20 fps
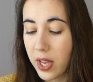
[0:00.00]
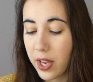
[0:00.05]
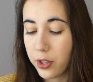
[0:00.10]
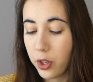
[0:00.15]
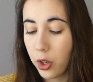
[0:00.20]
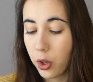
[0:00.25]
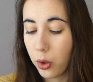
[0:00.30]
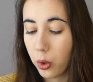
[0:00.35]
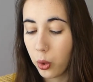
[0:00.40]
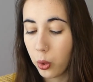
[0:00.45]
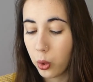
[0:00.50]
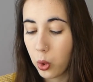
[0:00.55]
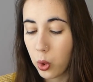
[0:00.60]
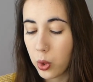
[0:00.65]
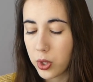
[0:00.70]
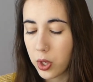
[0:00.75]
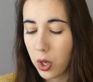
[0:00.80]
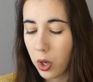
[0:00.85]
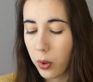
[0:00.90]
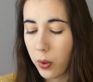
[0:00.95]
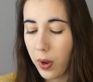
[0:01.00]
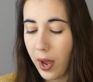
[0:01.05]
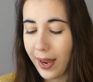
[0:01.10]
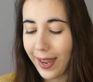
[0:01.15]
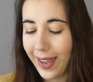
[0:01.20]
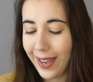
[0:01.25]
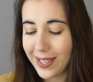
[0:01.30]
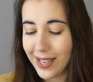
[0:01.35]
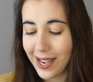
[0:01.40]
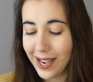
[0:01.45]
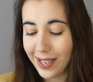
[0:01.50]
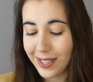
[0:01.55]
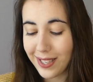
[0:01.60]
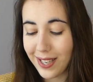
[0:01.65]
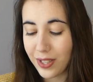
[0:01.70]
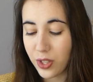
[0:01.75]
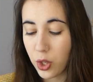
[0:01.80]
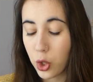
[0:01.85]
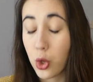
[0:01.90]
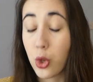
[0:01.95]
and you can also get
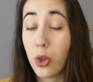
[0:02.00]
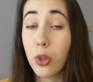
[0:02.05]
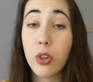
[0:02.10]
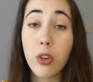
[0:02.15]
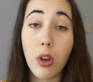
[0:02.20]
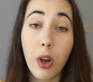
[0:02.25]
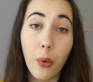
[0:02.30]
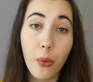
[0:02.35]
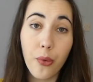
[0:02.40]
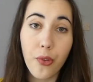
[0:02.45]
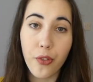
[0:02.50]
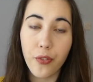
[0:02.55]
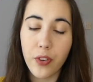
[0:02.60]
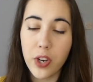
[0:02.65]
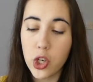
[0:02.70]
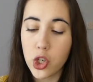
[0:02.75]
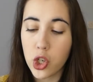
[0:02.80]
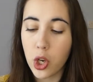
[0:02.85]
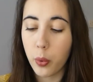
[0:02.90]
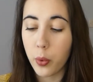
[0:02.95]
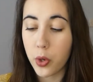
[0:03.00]
access to the goals feature,